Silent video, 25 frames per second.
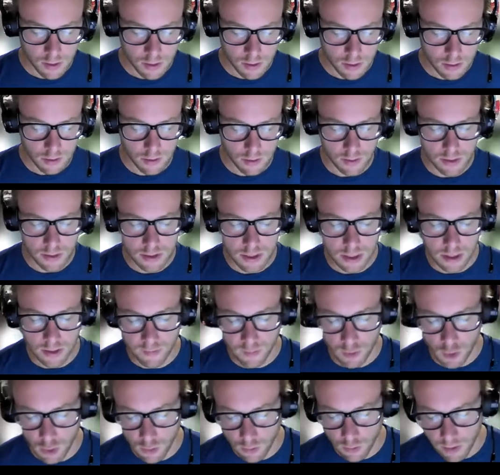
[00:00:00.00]
So instead of
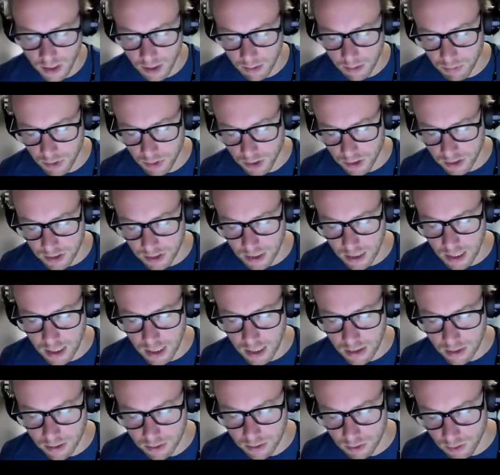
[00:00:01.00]
u, we could put
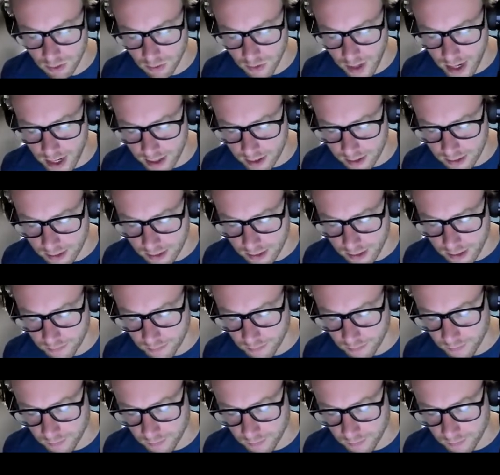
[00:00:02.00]
e to the 2x.